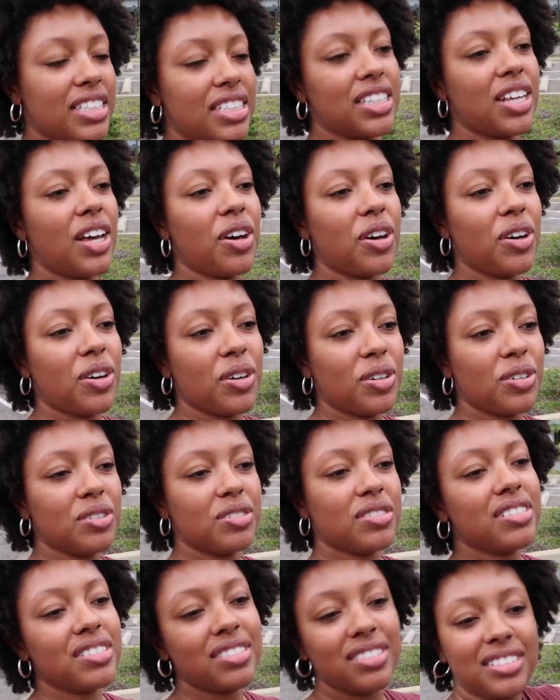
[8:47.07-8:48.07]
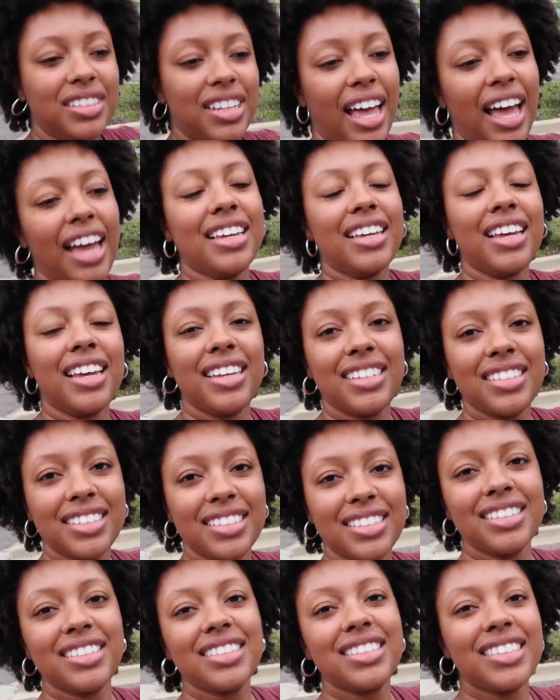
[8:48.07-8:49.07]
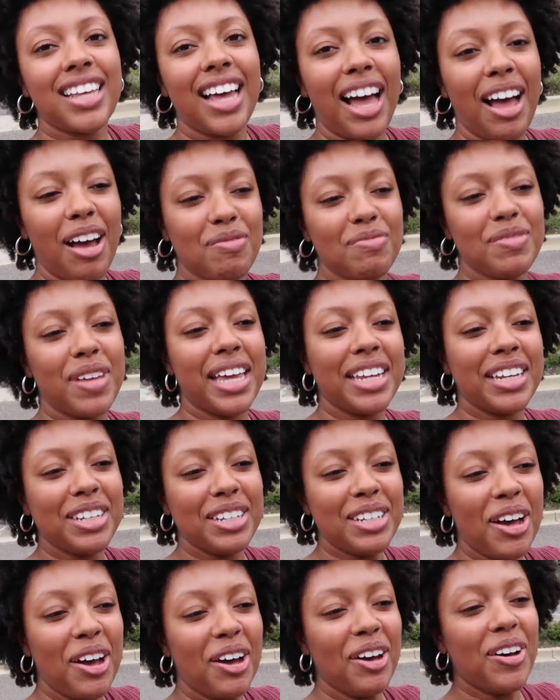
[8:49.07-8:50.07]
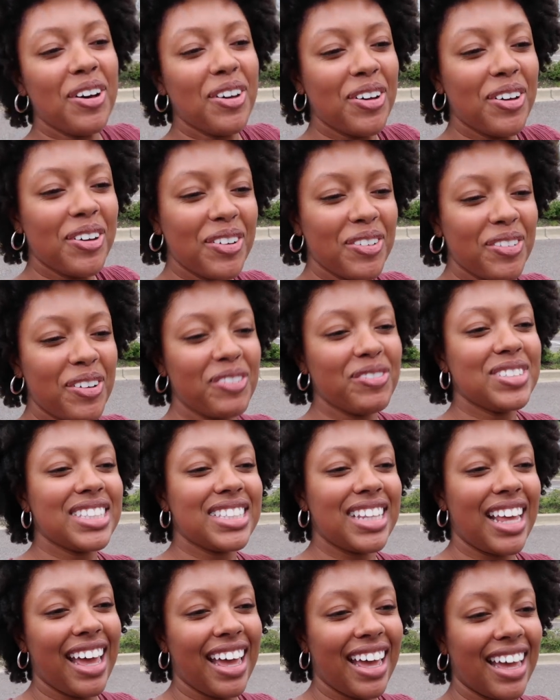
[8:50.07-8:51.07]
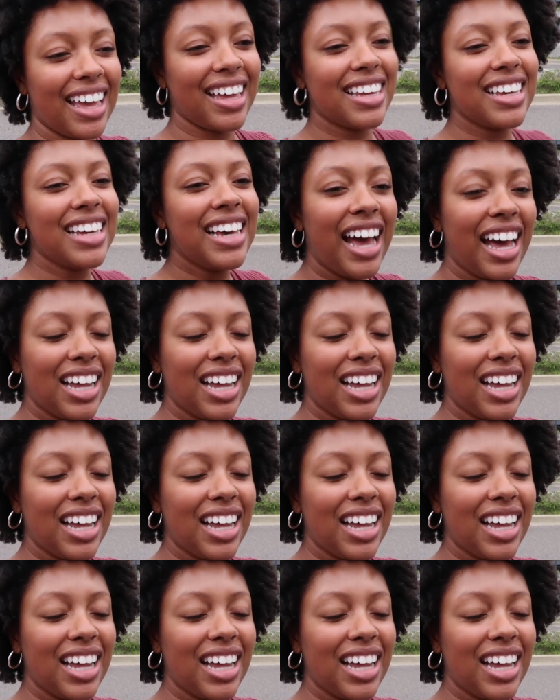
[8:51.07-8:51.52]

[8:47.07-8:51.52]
so I guess I'm headed home. I'm sad.